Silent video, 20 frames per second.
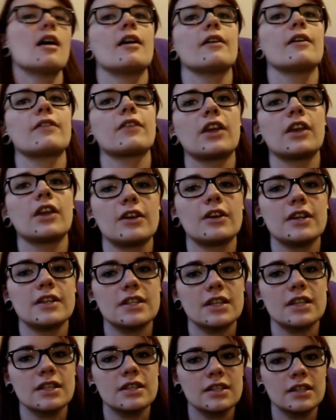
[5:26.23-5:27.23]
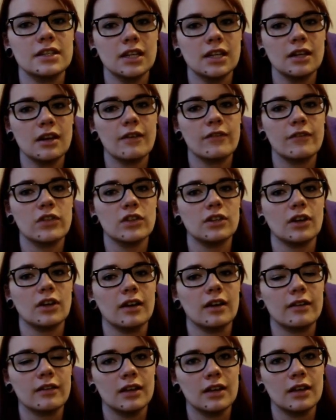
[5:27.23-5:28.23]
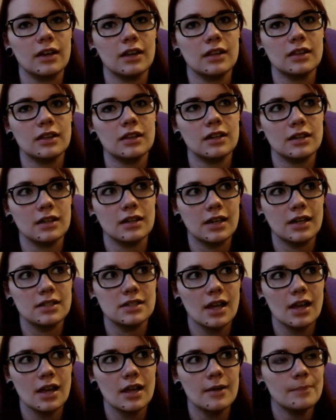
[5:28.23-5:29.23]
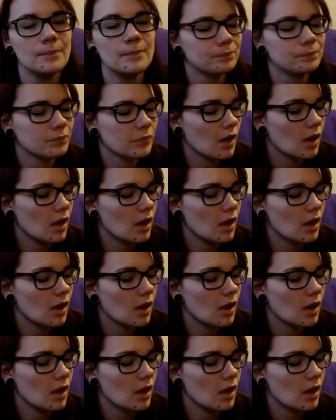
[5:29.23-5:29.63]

of A Curious Incident of the Dog in the Nighttime